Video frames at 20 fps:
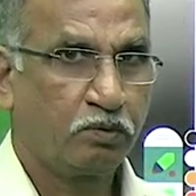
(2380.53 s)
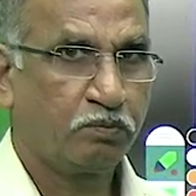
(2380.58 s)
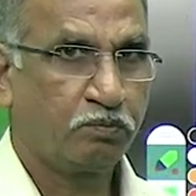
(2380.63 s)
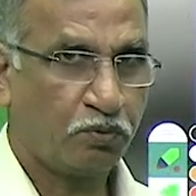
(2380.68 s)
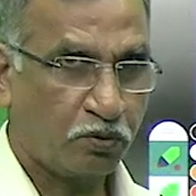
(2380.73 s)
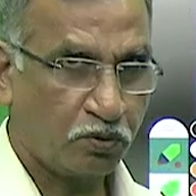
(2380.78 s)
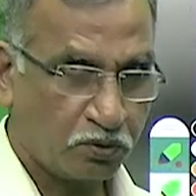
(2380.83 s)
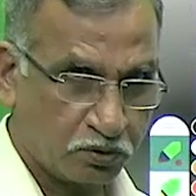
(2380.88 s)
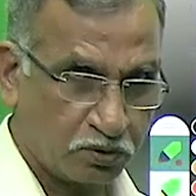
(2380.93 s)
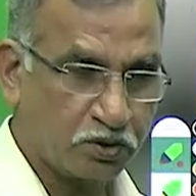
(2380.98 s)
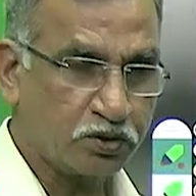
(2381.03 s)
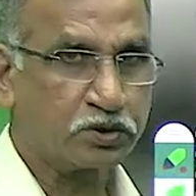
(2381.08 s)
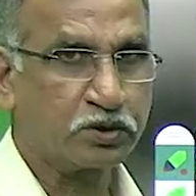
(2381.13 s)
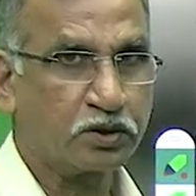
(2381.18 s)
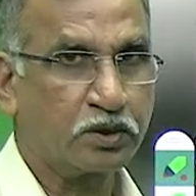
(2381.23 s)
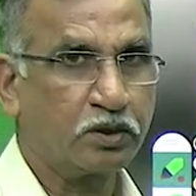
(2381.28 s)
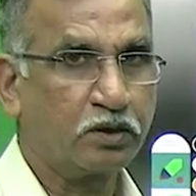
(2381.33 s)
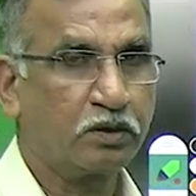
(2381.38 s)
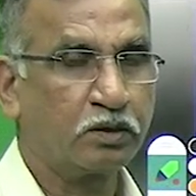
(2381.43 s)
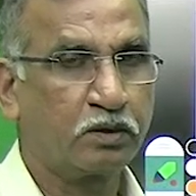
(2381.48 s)
For this
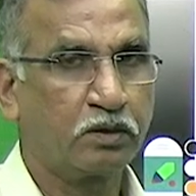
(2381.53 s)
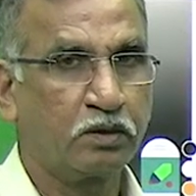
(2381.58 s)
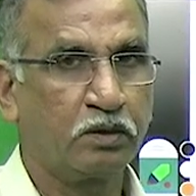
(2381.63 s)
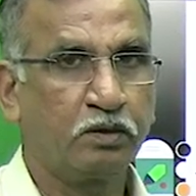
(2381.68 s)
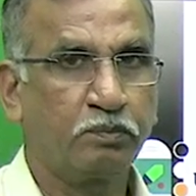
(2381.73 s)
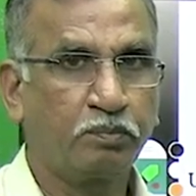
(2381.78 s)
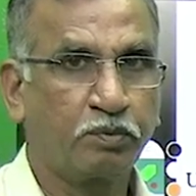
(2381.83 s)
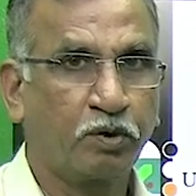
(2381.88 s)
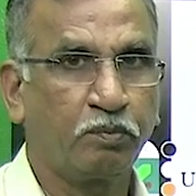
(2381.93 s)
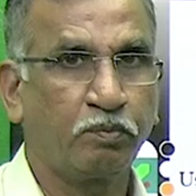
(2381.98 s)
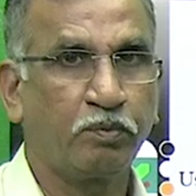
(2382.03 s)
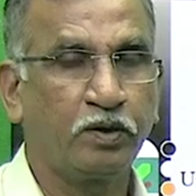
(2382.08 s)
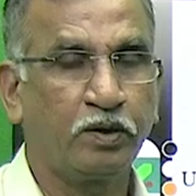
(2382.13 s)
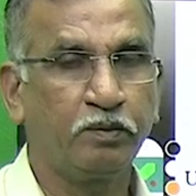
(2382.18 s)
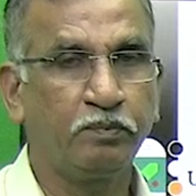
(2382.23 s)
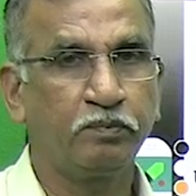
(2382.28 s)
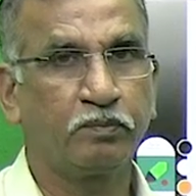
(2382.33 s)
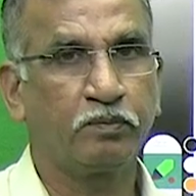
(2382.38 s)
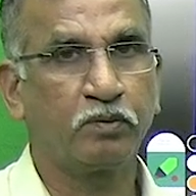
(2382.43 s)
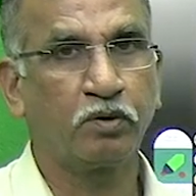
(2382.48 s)

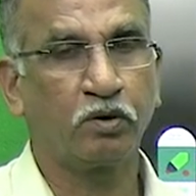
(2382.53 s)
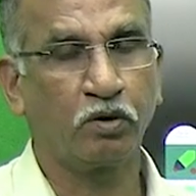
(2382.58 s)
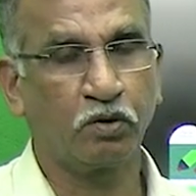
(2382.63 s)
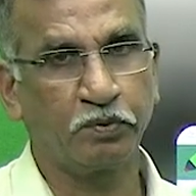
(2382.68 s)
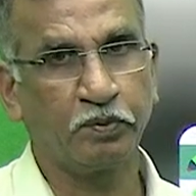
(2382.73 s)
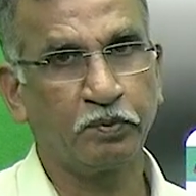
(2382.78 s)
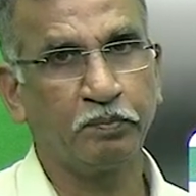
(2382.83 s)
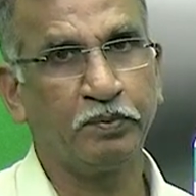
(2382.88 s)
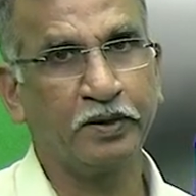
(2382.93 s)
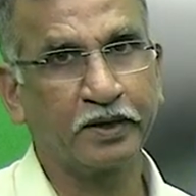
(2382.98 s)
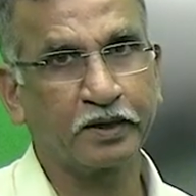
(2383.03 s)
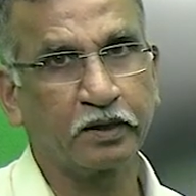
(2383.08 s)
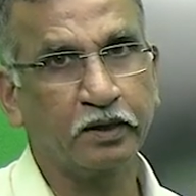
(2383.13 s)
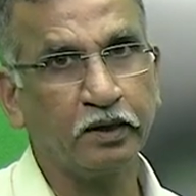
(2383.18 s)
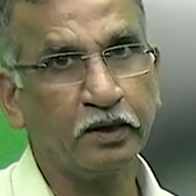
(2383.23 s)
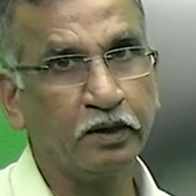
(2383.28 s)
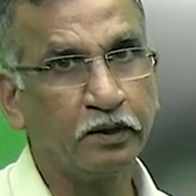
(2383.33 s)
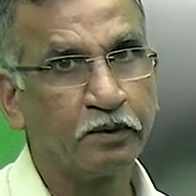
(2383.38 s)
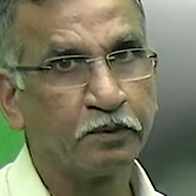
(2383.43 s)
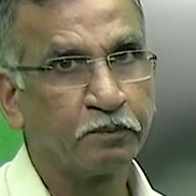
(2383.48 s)
problem of a
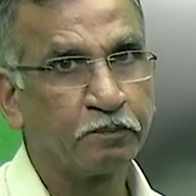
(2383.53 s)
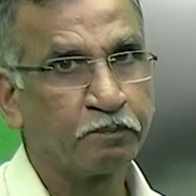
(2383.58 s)
bakery,